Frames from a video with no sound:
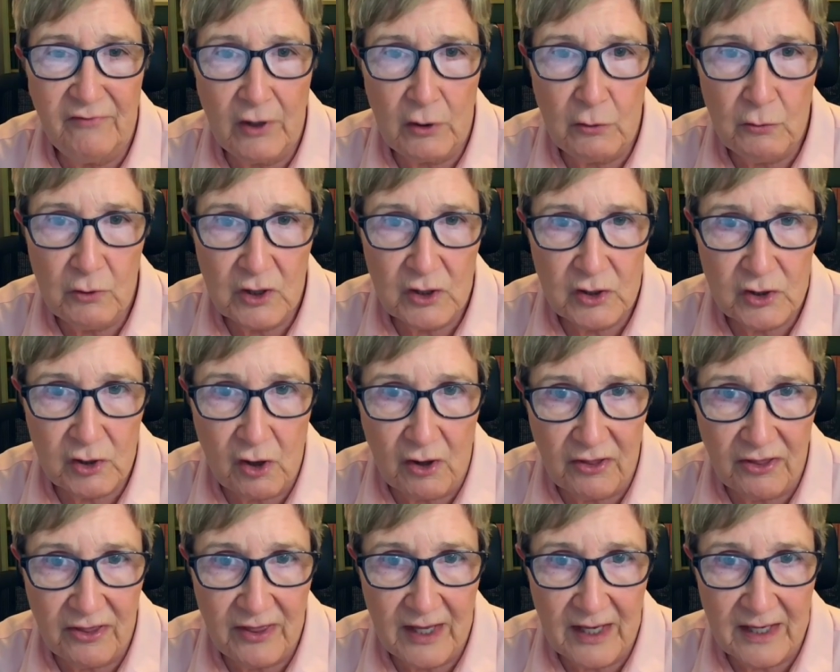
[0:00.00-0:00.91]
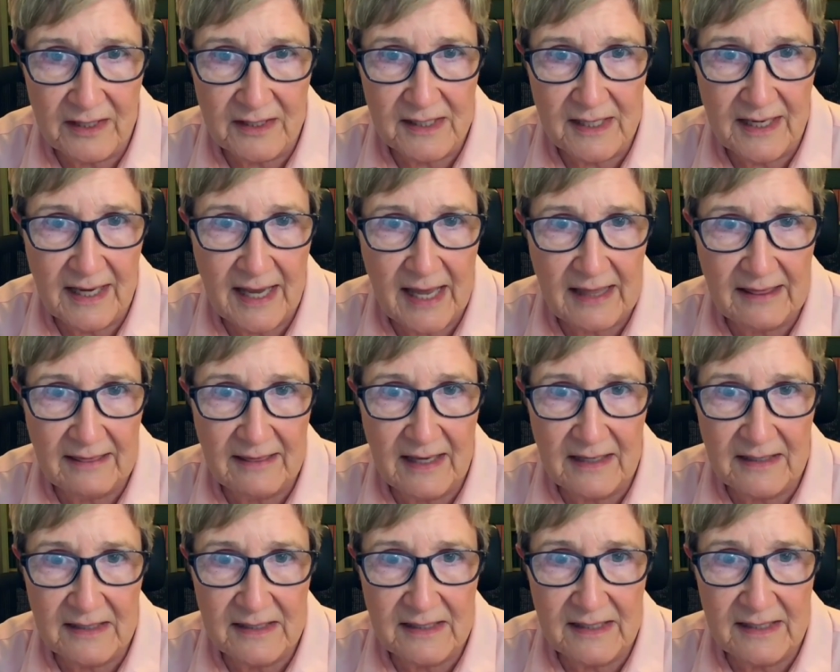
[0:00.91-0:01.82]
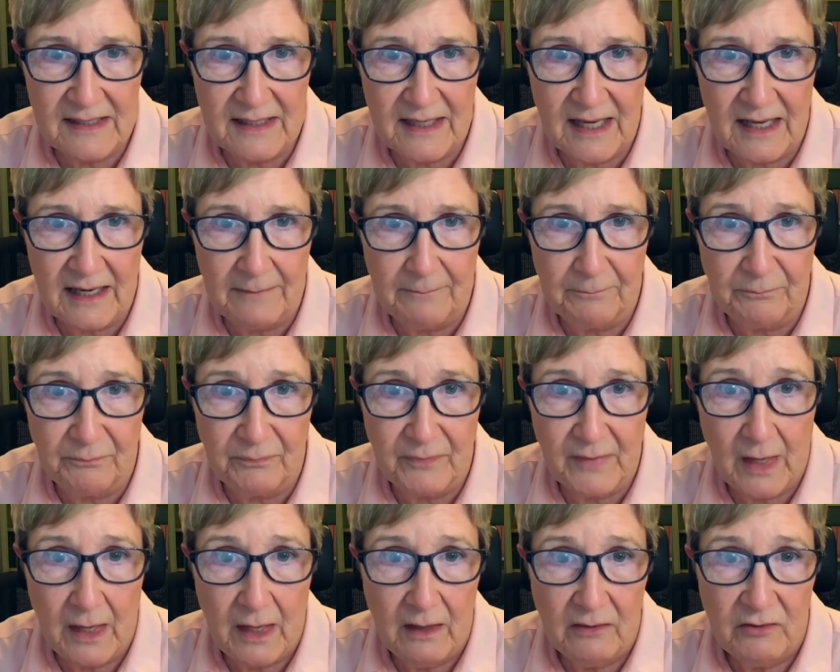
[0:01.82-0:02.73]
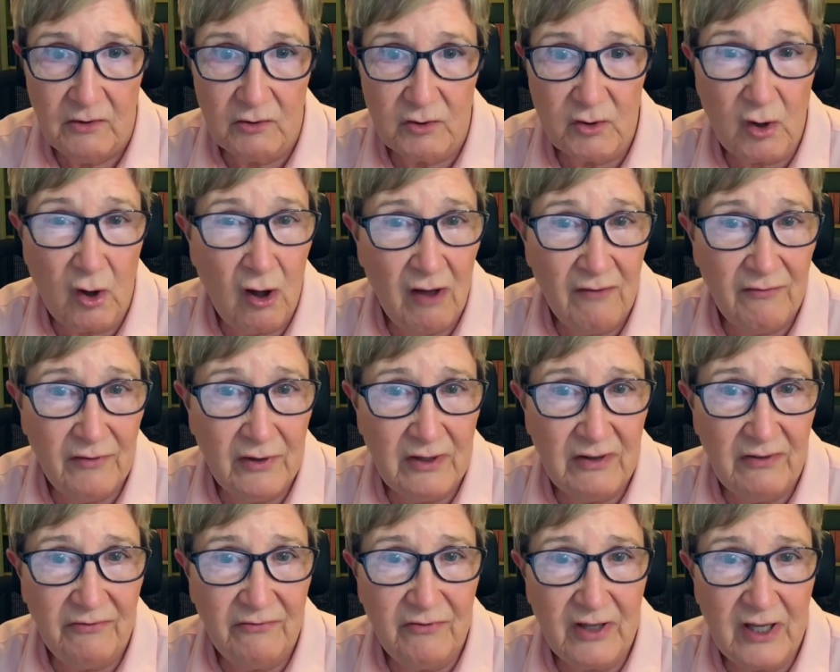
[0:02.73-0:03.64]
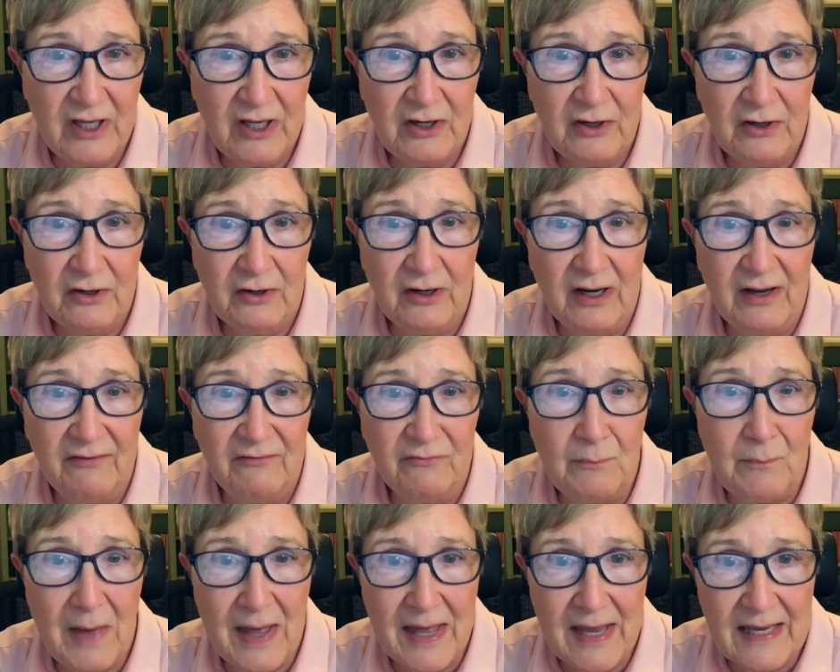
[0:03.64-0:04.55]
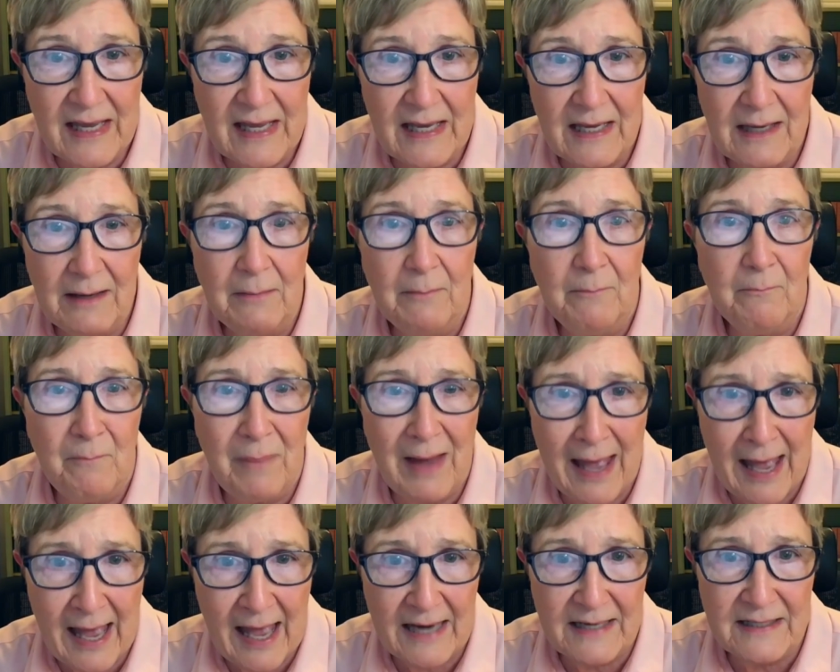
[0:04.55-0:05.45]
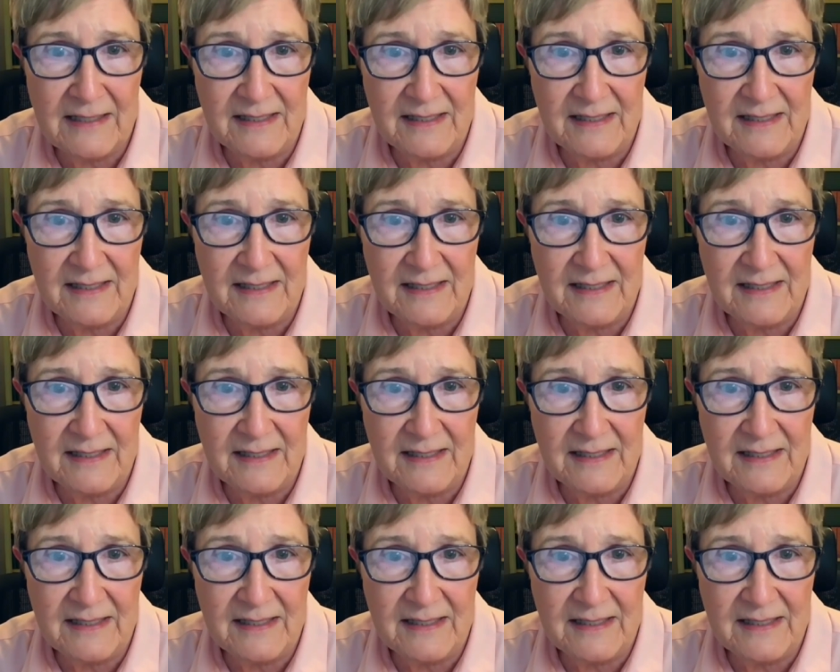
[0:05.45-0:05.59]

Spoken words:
focus on things and get things done. there's often a fear of making bad